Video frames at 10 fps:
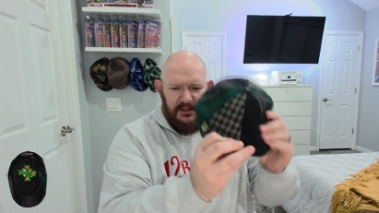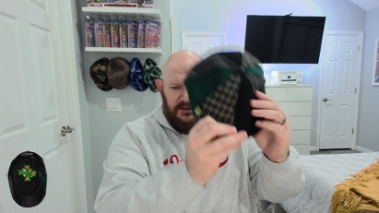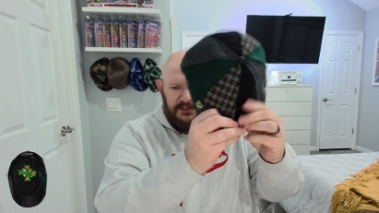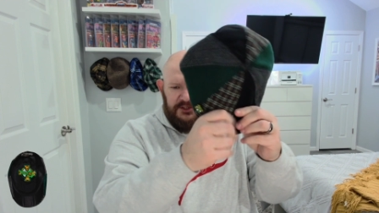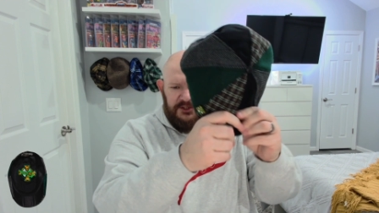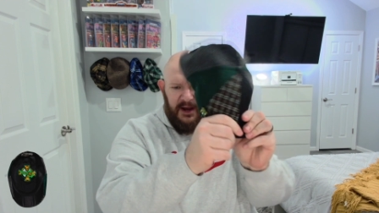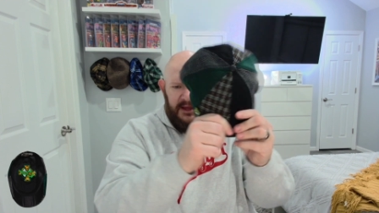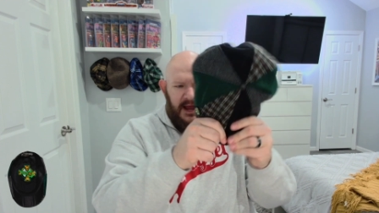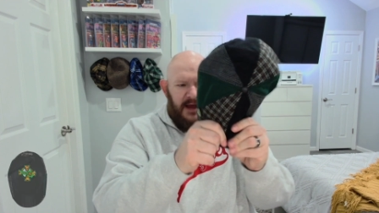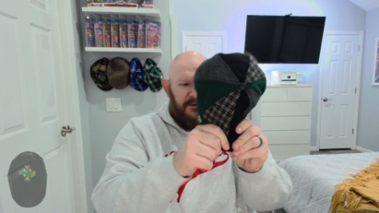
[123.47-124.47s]
Let's go and
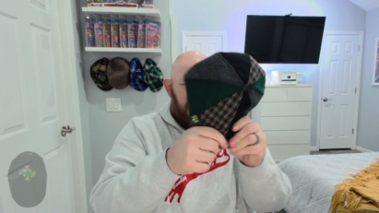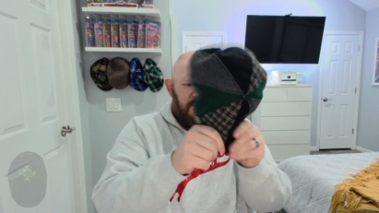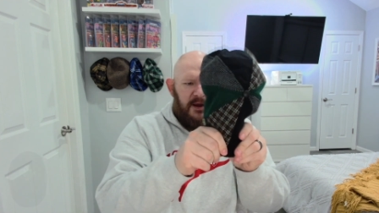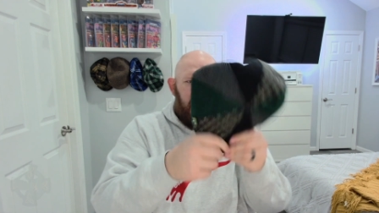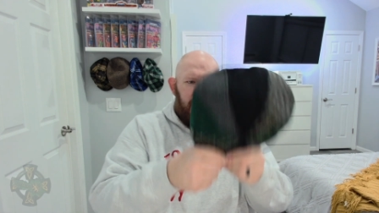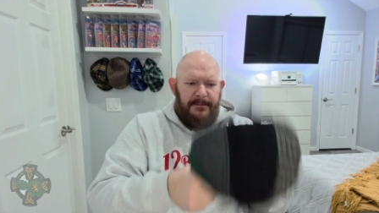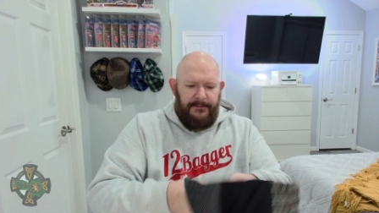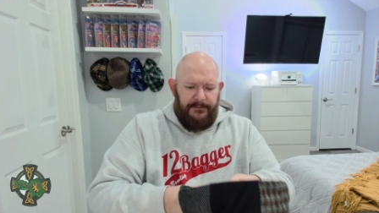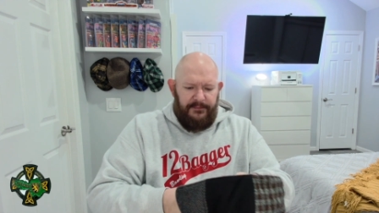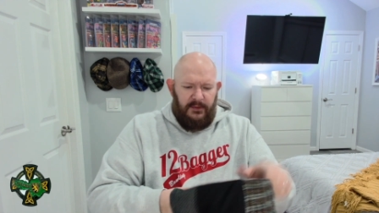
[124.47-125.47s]
try it on real quick.
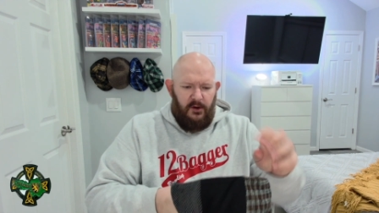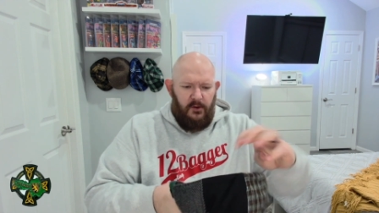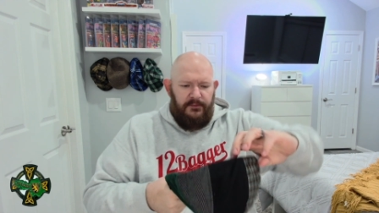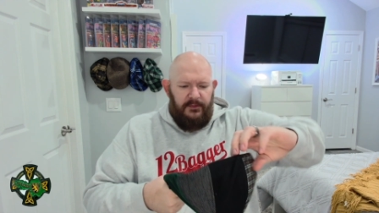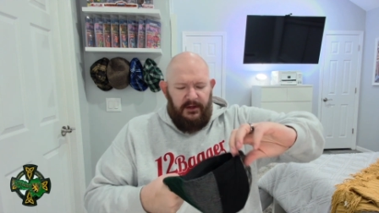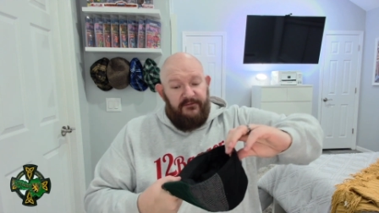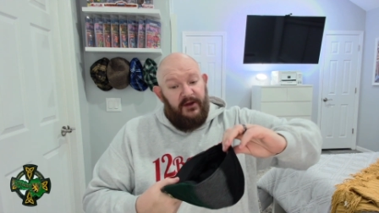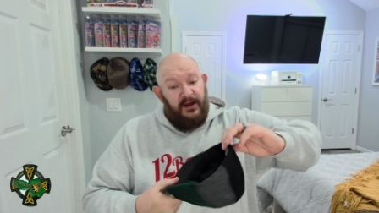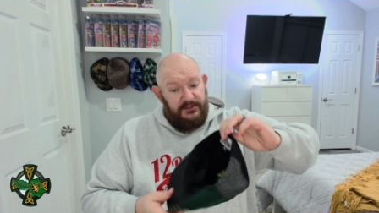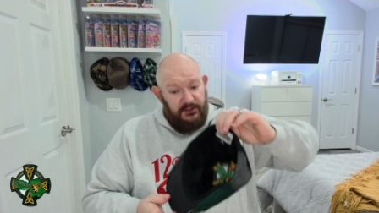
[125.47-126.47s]
Oh, I
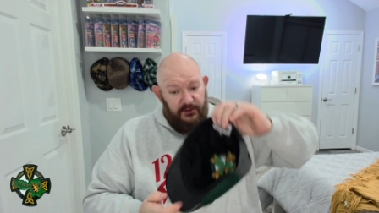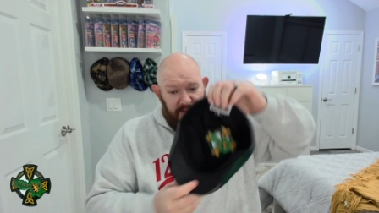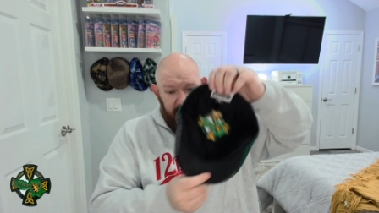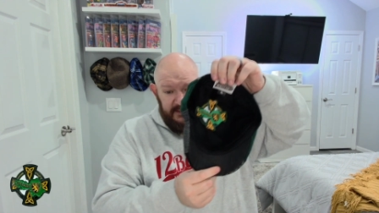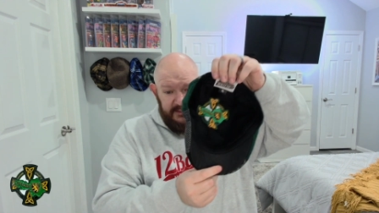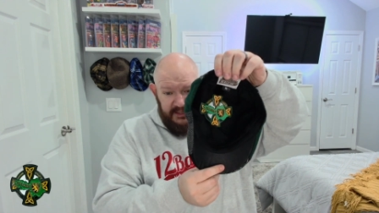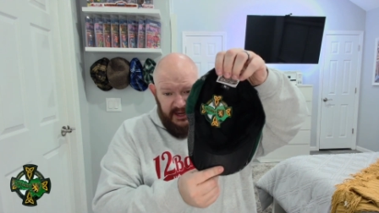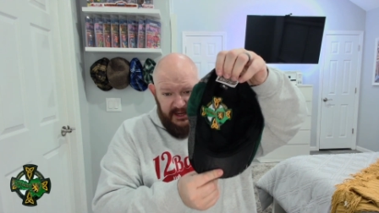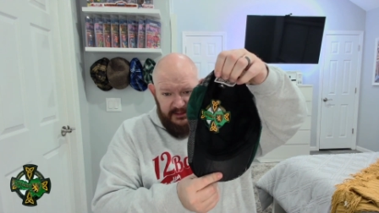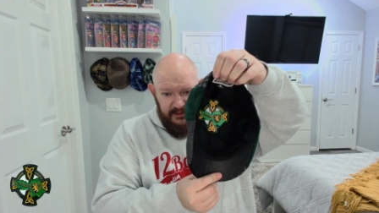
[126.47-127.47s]
forgot to show it
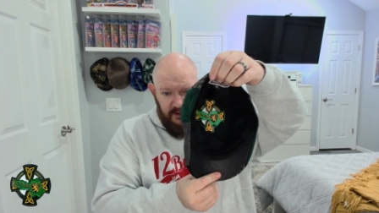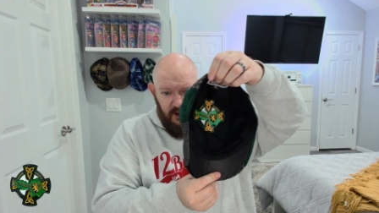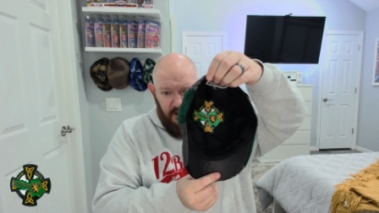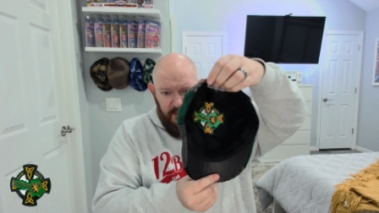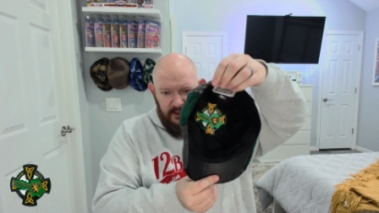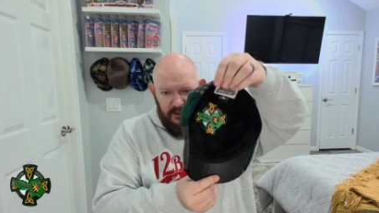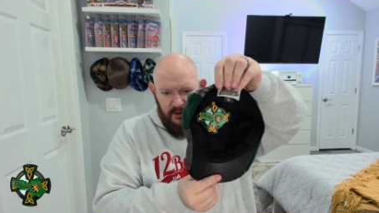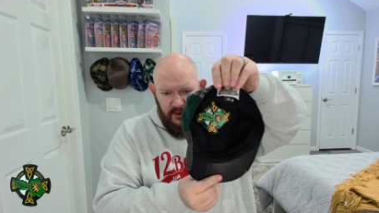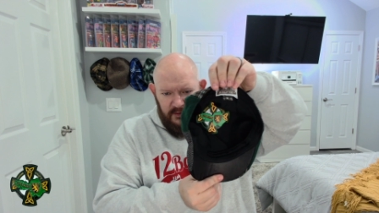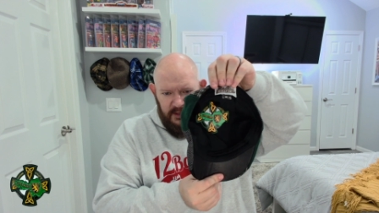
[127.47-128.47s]
inside. The Galway
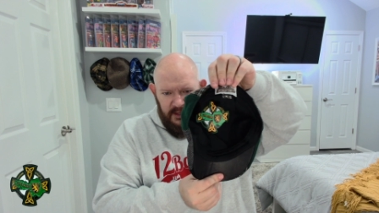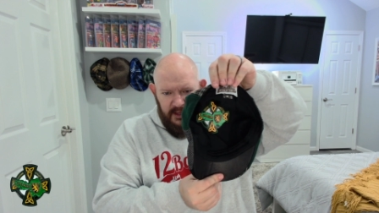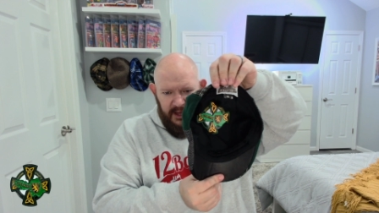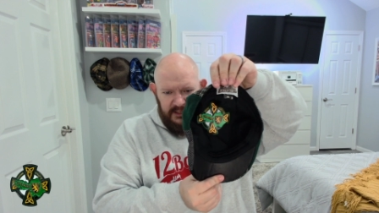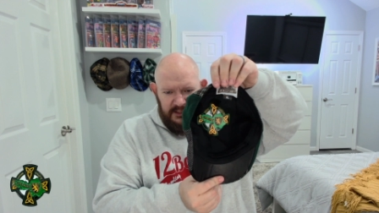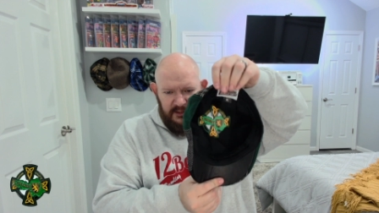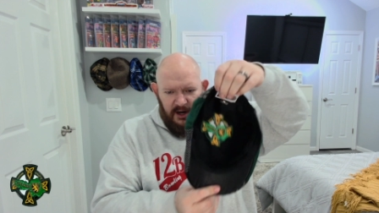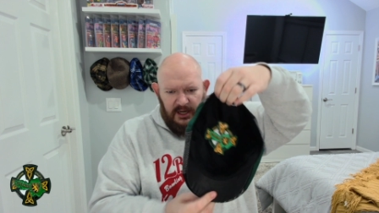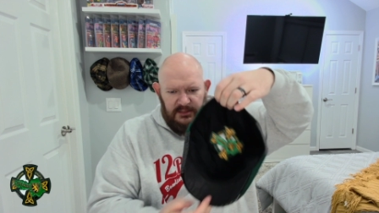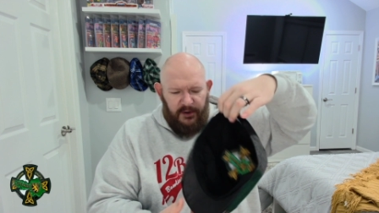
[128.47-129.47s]
logo, extra
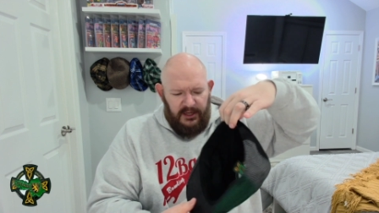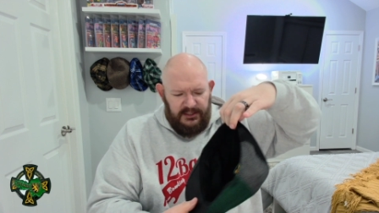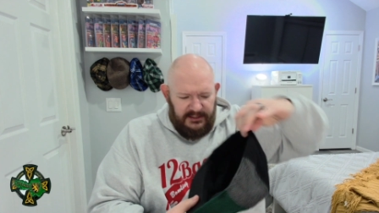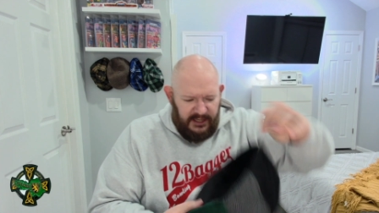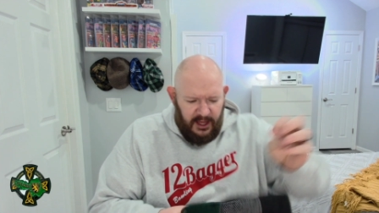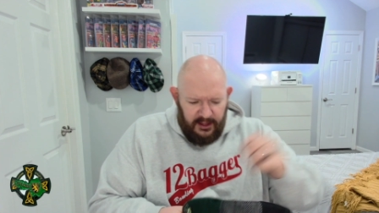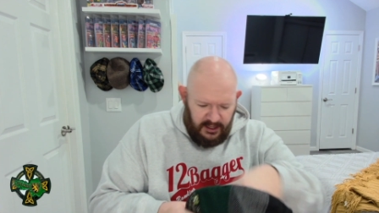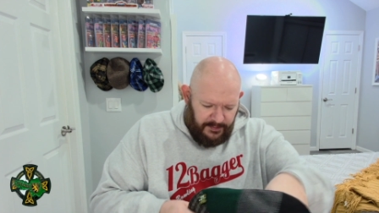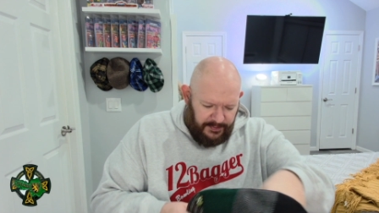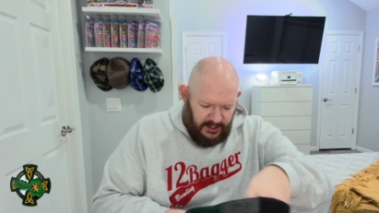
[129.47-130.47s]
large, Boston Scally
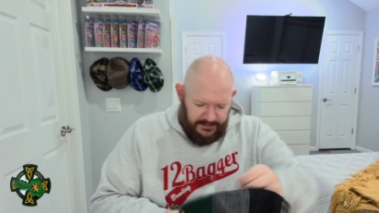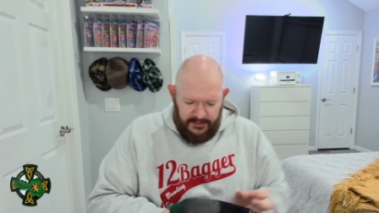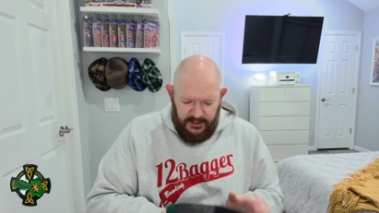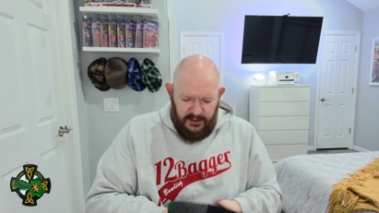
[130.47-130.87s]
Company.